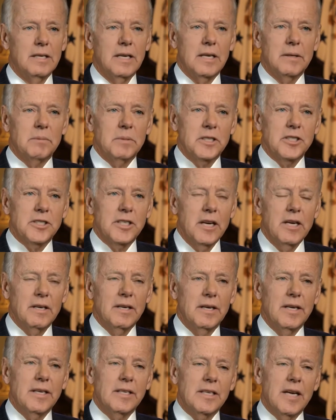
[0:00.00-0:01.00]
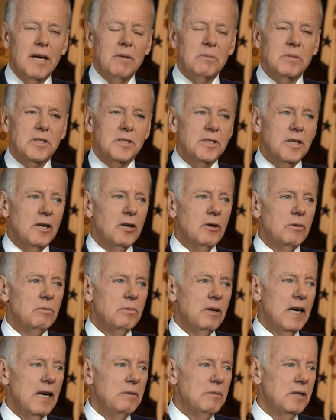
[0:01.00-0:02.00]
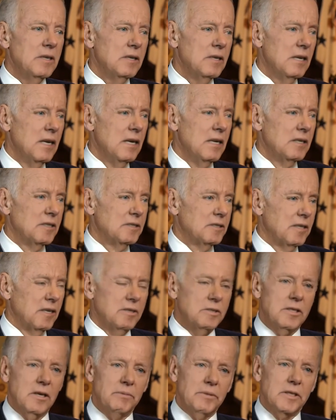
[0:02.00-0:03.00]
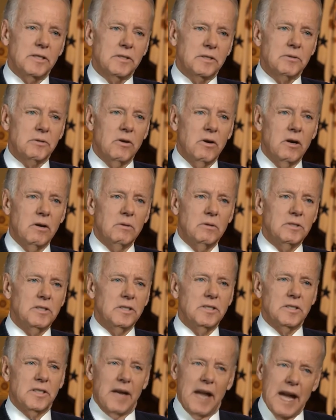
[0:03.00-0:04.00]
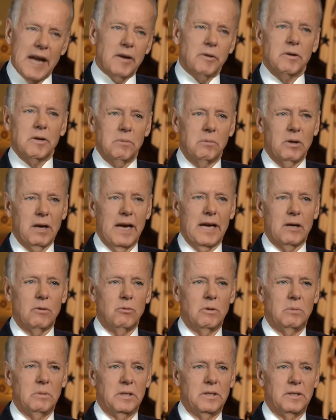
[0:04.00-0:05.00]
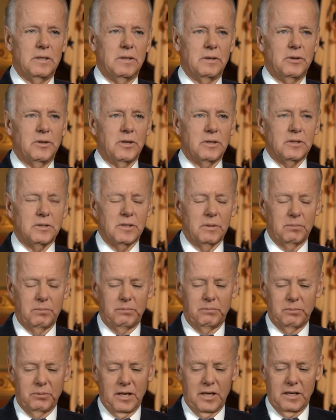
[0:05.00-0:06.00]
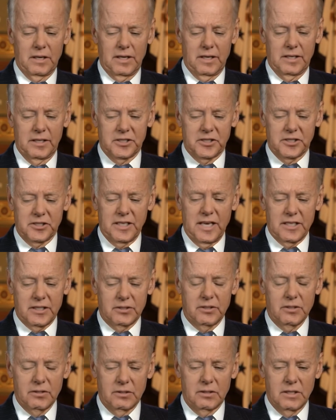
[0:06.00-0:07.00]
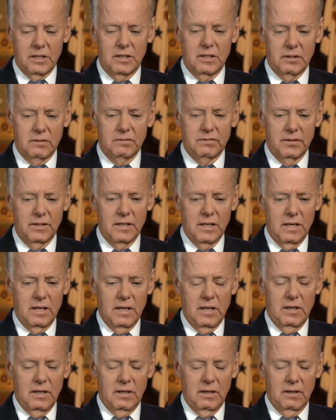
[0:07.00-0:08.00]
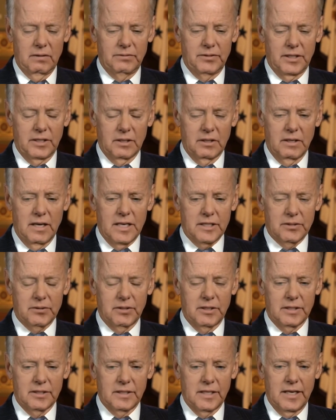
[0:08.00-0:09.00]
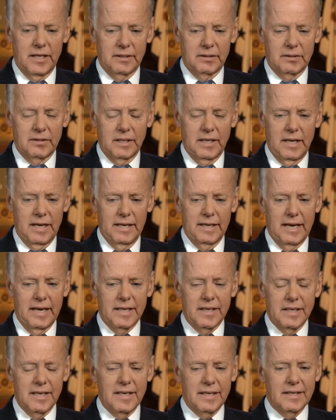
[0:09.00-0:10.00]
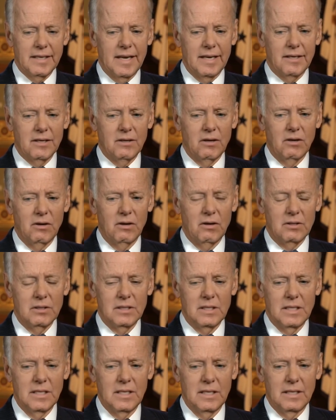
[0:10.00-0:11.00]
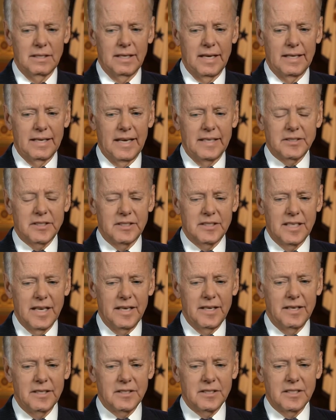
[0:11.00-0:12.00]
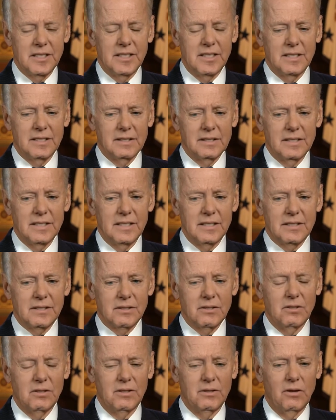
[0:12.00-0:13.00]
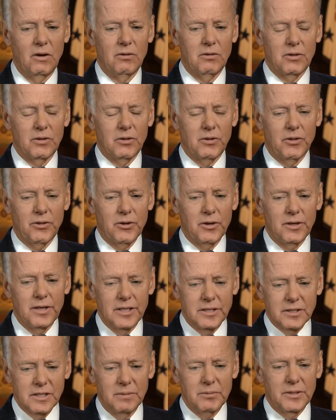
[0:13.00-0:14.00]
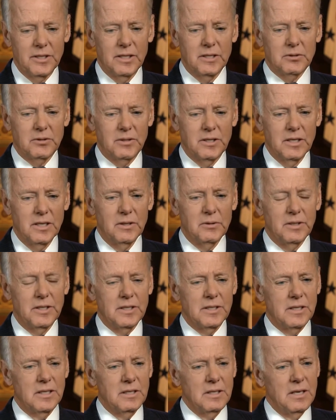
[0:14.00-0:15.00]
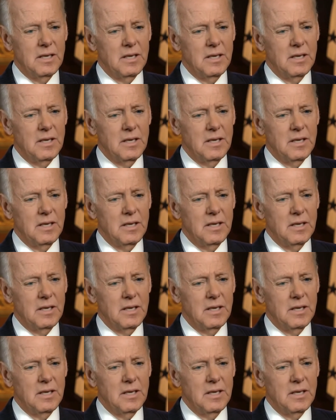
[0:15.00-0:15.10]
Michelle. Anytime Michelle Obama said something strong, well, she's an angry black woman. There's a sector of the electorate and I think that has a tendency, at least over 30-some years with Hillary, to